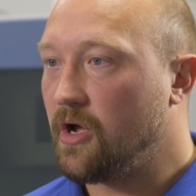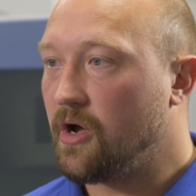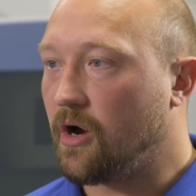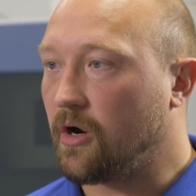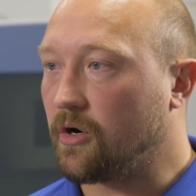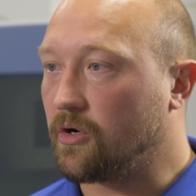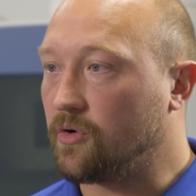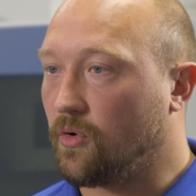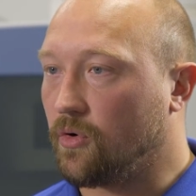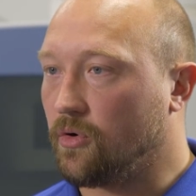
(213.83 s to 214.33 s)

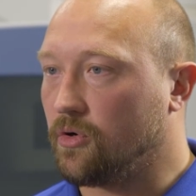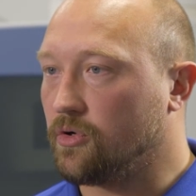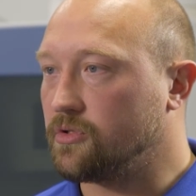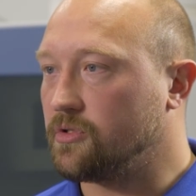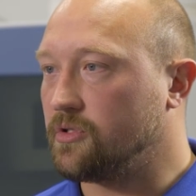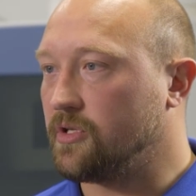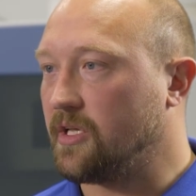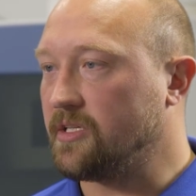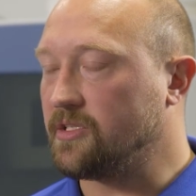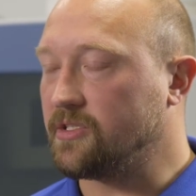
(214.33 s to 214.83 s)
Our goal
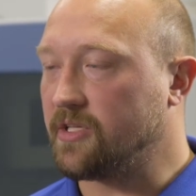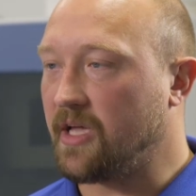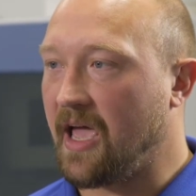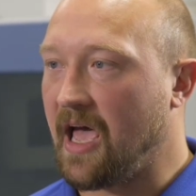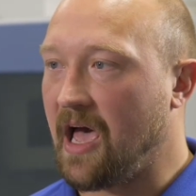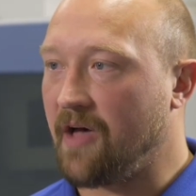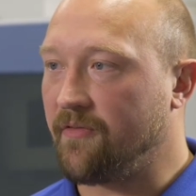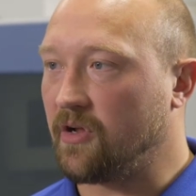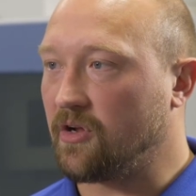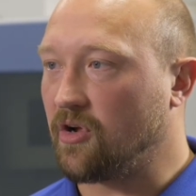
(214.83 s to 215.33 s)
is to
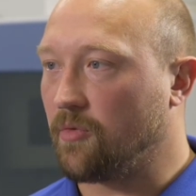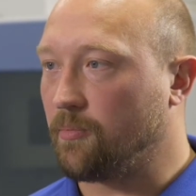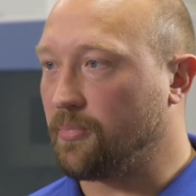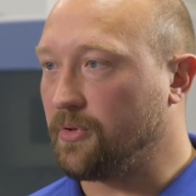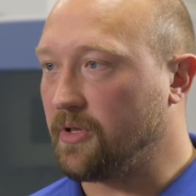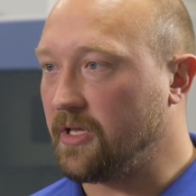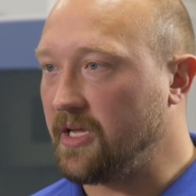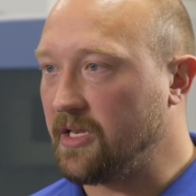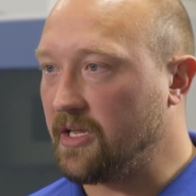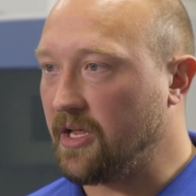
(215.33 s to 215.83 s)
have it
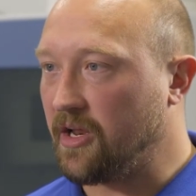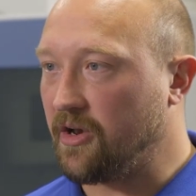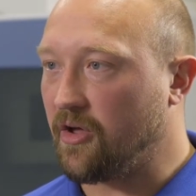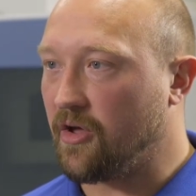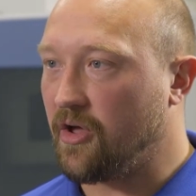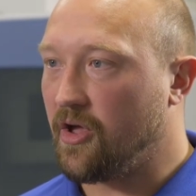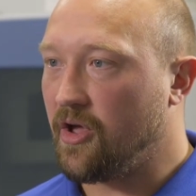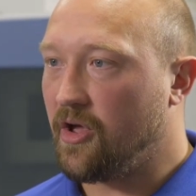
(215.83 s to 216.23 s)
completed